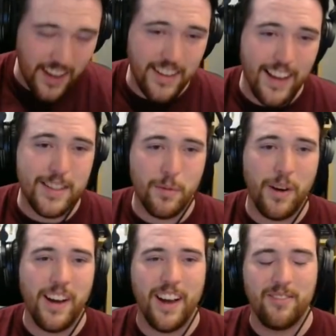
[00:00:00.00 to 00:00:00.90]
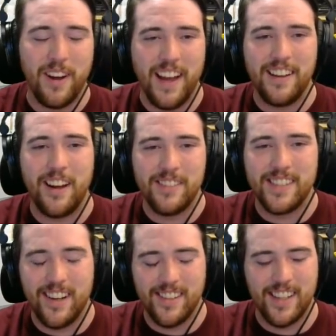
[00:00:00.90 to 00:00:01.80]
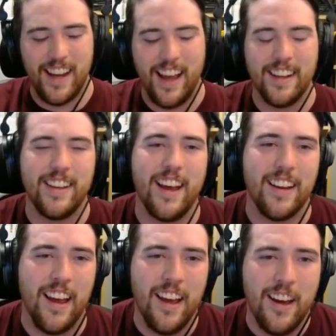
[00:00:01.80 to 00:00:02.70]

And that's why I ran downstairs and had that